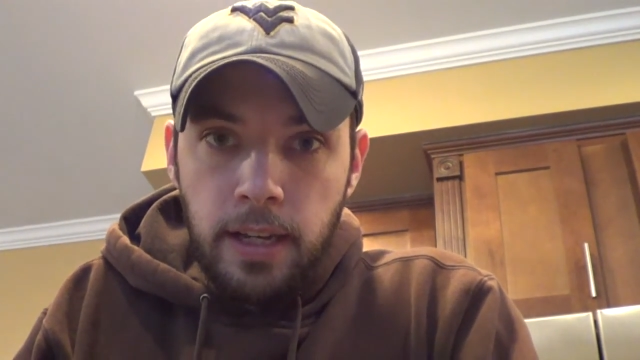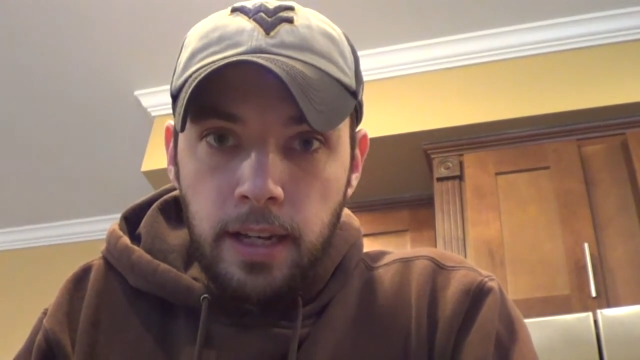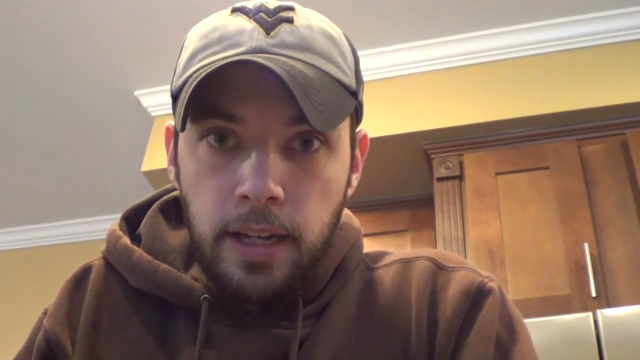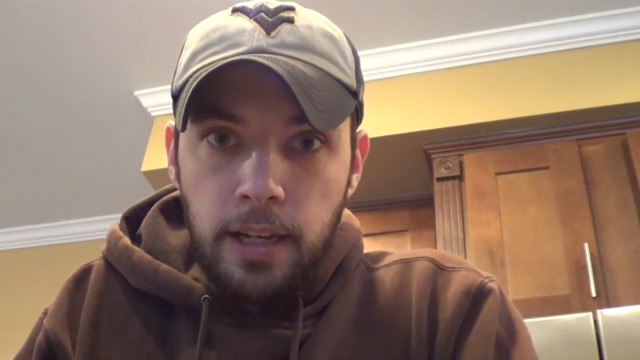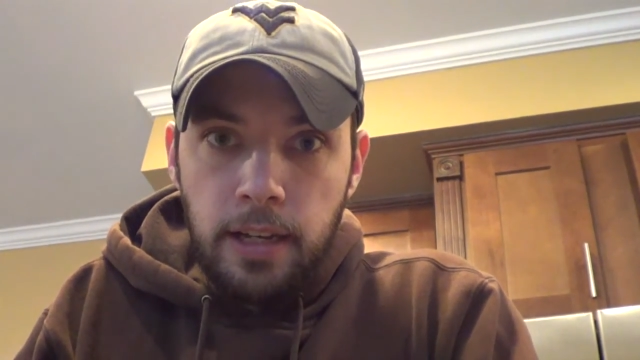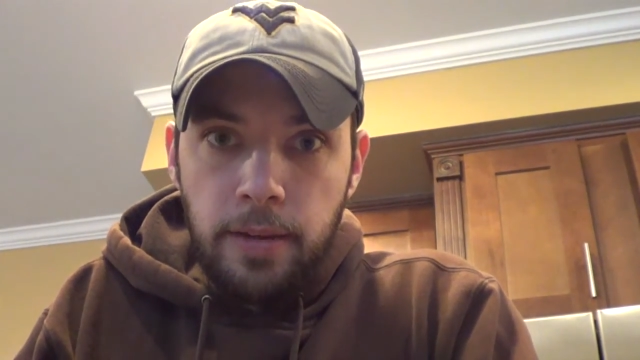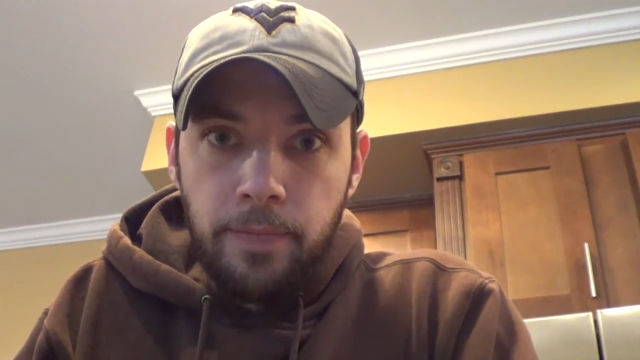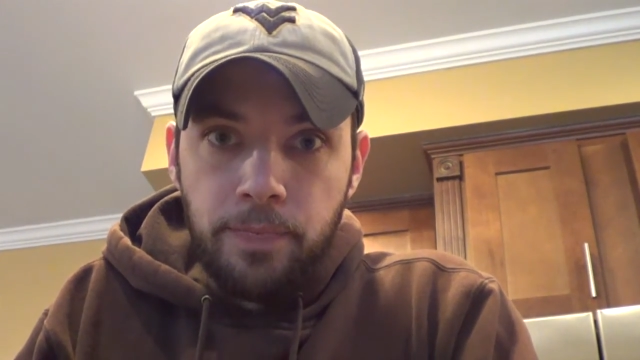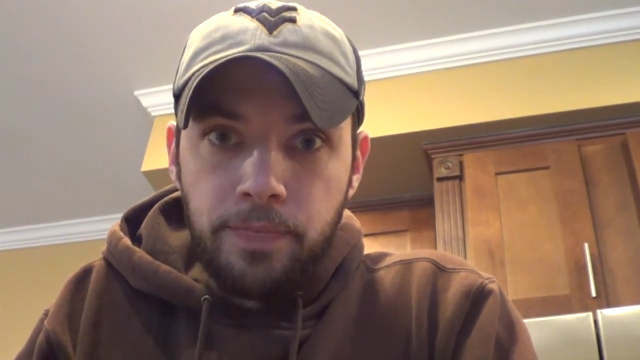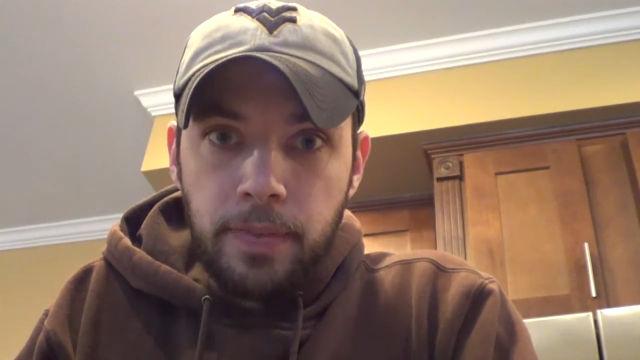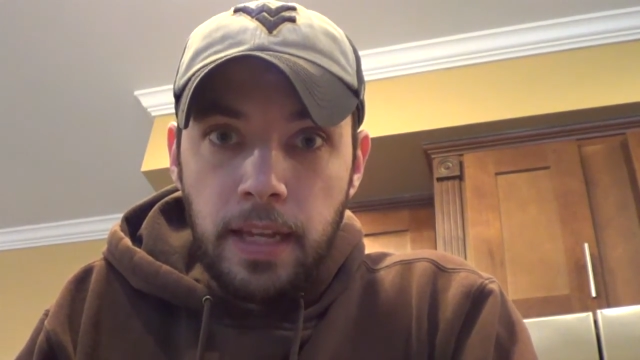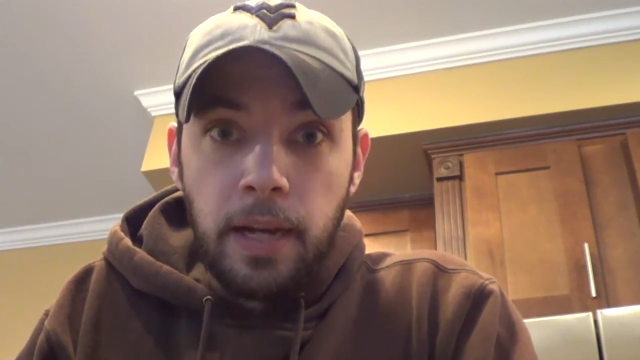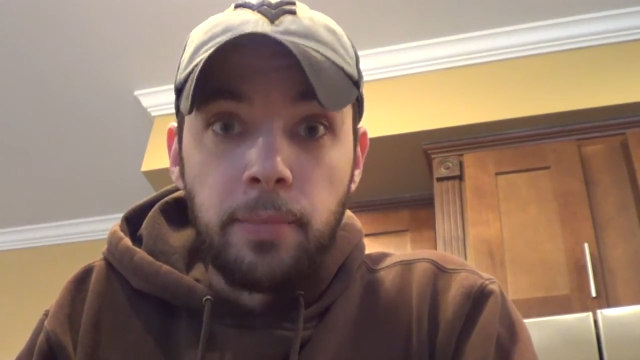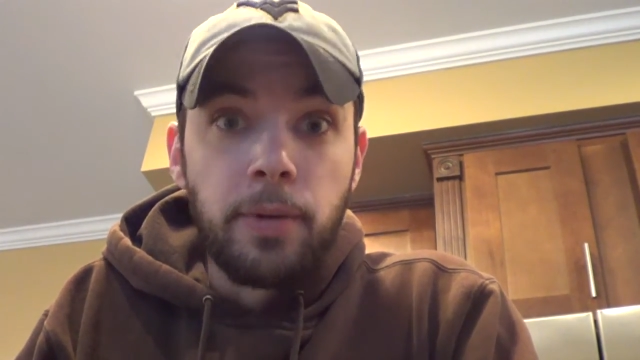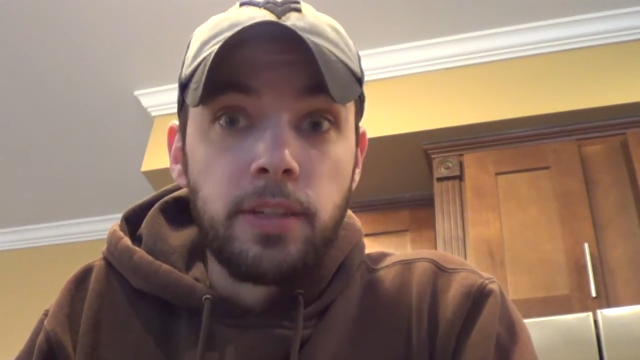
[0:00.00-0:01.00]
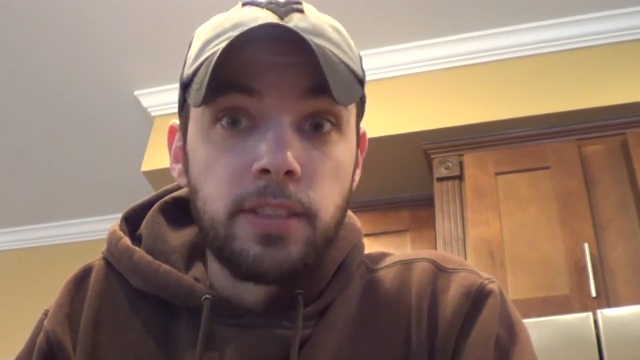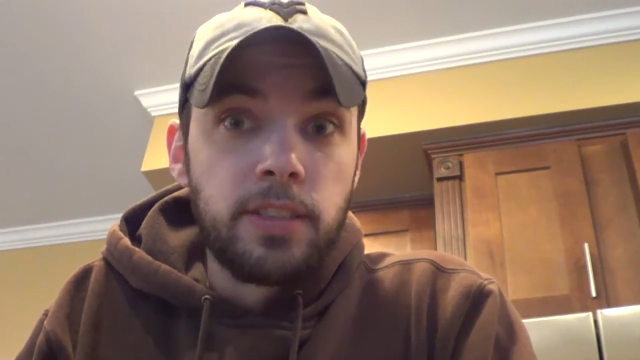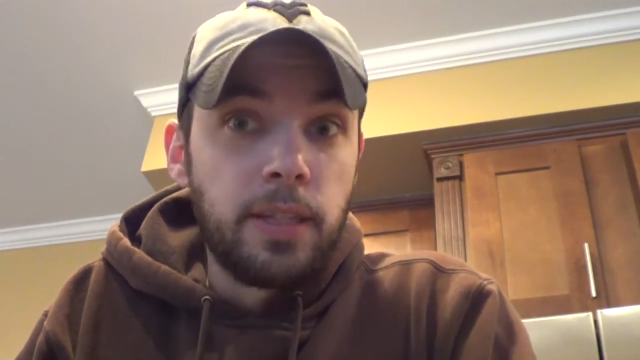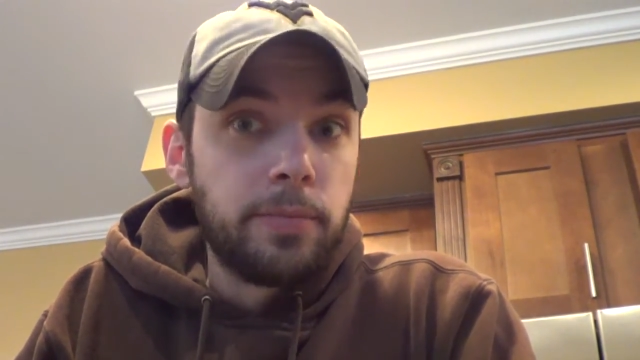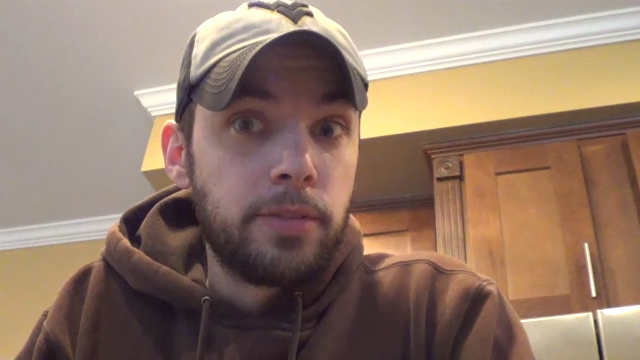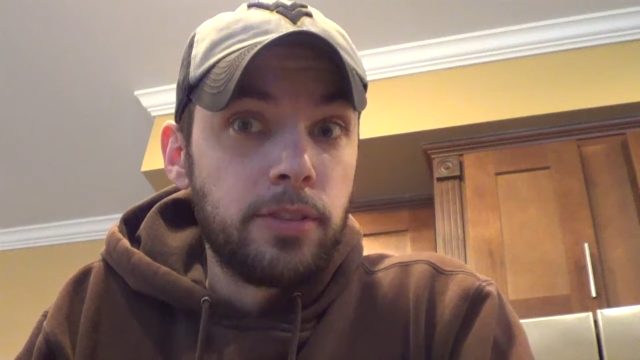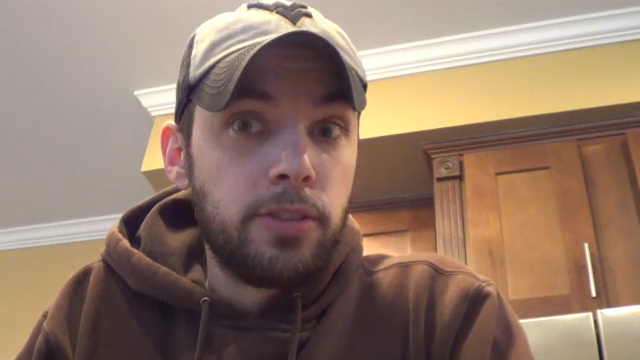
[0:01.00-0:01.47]
And I'm going to
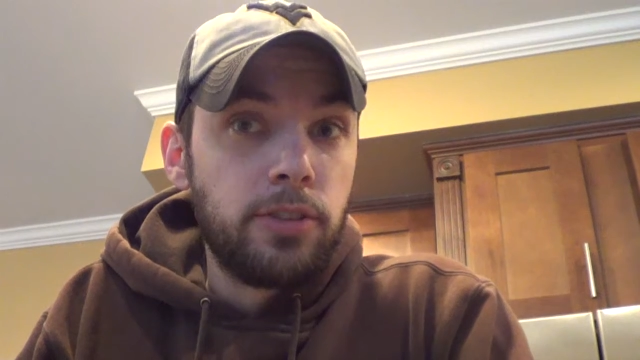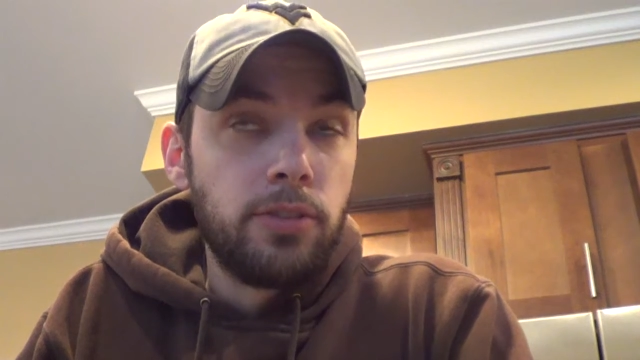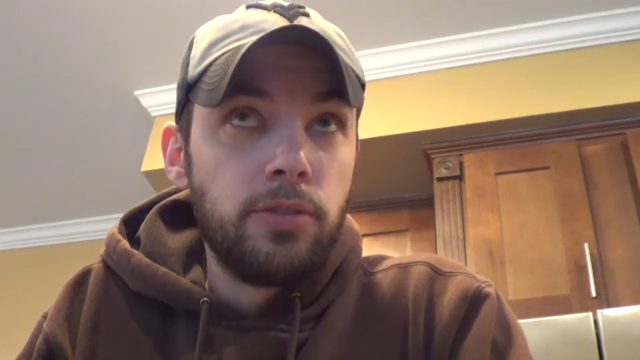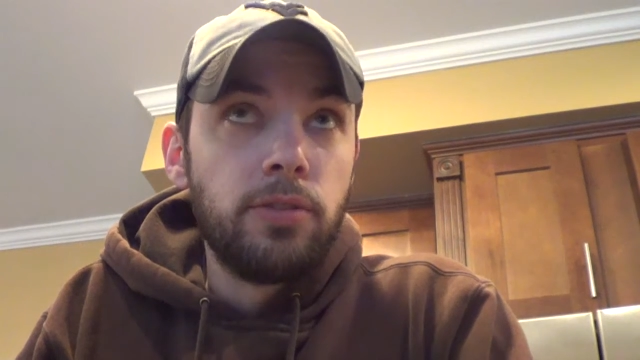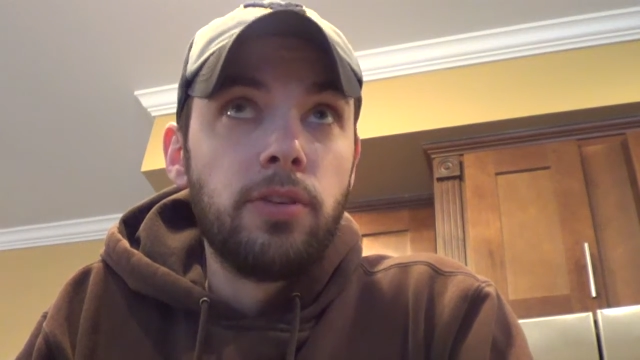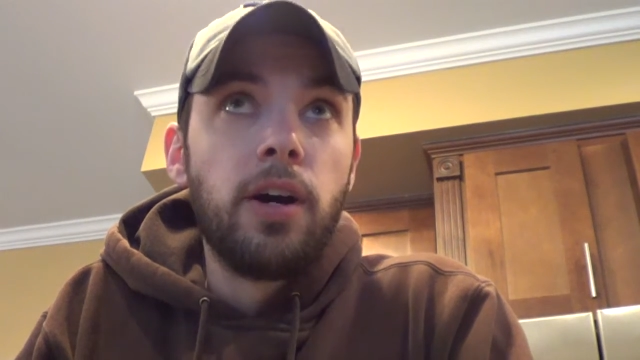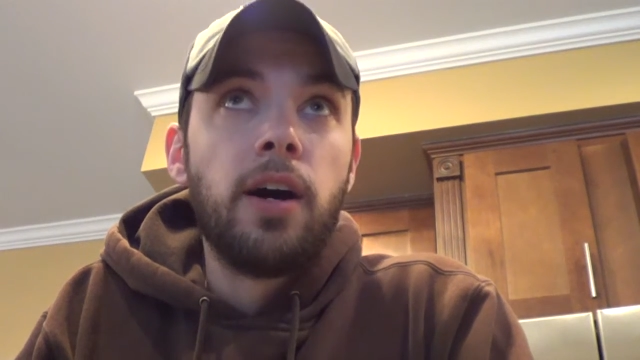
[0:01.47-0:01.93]
substitute